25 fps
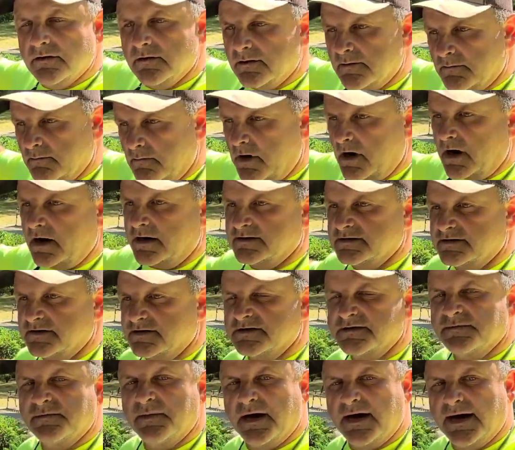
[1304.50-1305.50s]
marks the
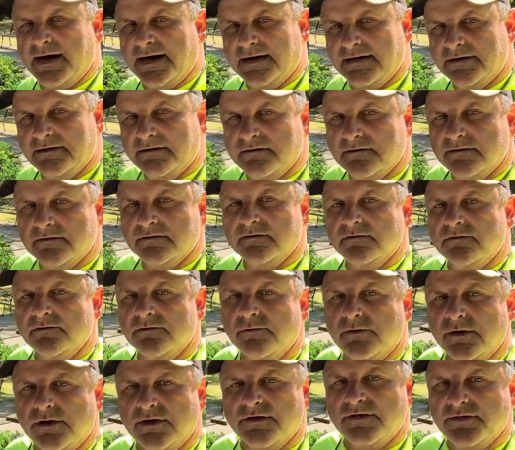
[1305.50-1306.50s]
spot
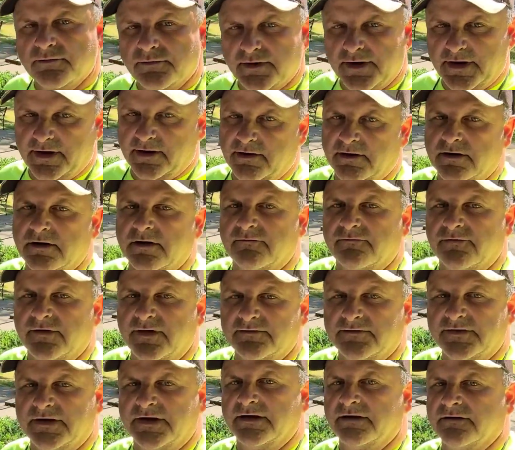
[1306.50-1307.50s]
where
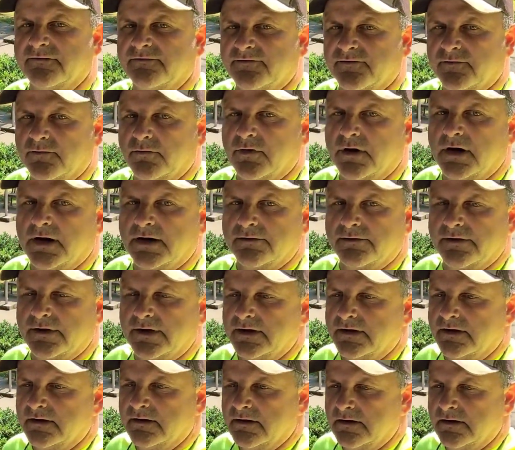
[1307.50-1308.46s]
350 to 400